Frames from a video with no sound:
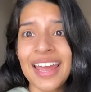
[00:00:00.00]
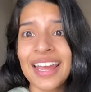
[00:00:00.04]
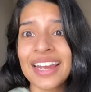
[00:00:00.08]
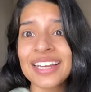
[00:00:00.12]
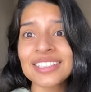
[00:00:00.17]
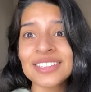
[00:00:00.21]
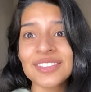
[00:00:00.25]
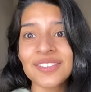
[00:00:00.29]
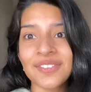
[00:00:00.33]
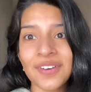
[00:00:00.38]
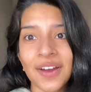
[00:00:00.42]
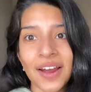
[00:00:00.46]

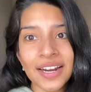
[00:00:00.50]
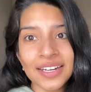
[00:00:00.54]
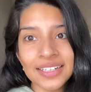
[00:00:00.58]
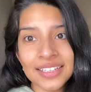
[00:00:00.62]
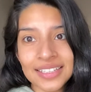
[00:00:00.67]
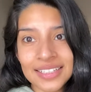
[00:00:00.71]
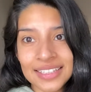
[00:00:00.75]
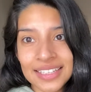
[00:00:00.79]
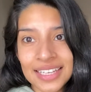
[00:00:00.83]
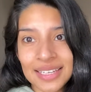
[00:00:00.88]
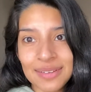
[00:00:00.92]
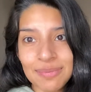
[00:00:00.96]
It's
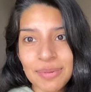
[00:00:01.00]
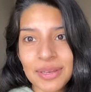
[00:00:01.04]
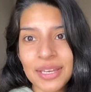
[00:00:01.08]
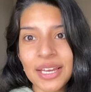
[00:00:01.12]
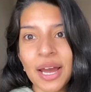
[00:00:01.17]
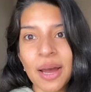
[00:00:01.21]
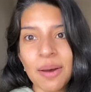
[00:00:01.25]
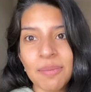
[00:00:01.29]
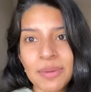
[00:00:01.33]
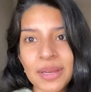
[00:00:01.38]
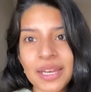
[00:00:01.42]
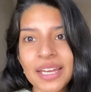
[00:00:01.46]
finally
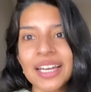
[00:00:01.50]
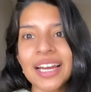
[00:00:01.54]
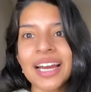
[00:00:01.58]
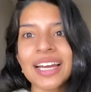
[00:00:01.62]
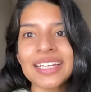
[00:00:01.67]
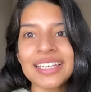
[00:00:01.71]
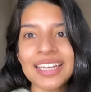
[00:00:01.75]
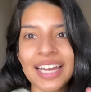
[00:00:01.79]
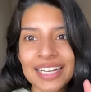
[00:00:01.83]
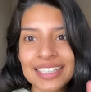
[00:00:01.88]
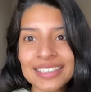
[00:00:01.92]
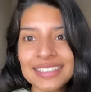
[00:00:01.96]

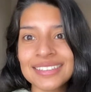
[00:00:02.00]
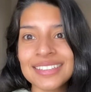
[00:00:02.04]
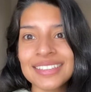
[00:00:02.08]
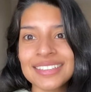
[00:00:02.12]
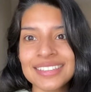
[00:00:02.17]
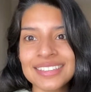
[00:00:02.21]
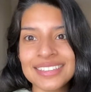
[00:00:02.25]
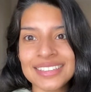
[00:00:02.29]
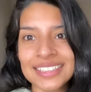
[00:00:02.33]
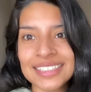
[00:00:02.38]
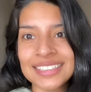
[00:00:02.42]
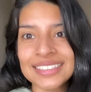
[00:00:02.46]
becoming nice,
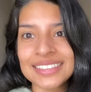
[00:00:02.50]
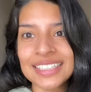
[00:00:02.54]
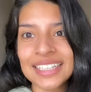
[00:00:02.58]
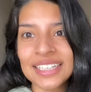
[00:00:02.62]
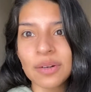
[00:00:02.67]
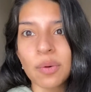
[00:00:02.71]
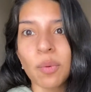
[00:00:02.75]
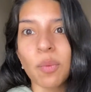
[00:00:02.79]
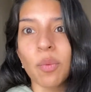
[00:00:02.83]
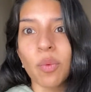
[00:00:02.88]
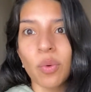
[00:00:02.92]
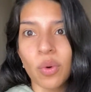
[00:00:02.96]

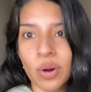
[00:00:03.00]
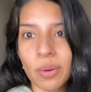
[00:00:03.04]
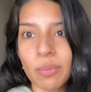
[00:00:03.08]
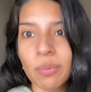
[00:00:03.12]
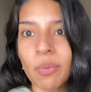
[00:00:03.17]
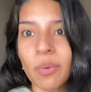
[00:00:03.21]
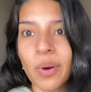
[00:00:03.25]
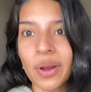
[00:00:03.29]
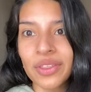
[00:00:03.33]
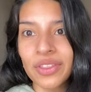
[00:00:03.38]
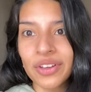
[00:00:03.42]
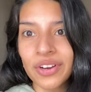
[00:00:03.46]
consistent, warm
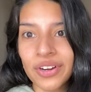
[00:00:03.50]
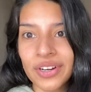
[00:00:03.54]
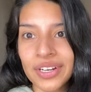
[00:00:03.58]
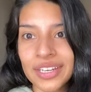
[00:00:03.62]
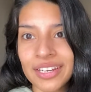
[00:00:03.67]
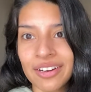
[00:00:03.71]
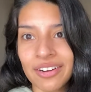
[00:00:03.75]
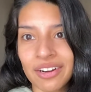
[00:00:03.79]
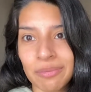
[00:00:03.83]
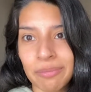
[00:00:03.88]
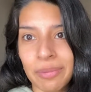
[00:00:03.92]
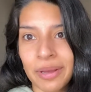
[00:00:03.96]
weather
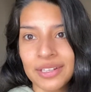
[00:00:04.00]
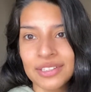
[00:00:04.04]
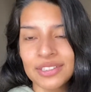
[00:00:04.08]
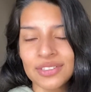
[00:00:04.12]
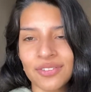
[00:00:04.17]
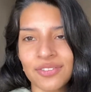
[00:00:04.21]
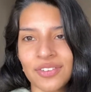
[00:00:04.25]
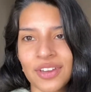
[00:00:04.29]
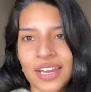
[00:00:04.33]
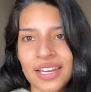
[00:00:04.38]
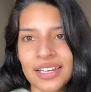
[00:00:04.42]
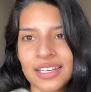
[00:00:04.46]
here in
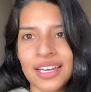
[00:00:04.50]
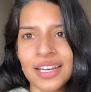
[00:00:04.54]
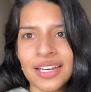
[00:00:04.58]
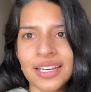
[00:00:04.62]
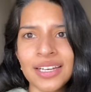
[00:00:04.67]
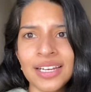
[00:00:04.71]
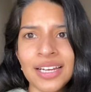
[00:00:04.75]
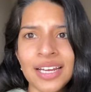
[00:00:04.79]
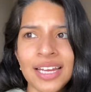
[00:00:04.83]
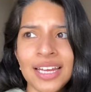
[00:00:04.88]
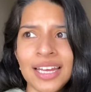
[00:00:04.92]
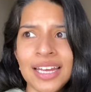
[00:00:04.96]

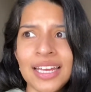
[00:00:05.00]
Pennsylvania.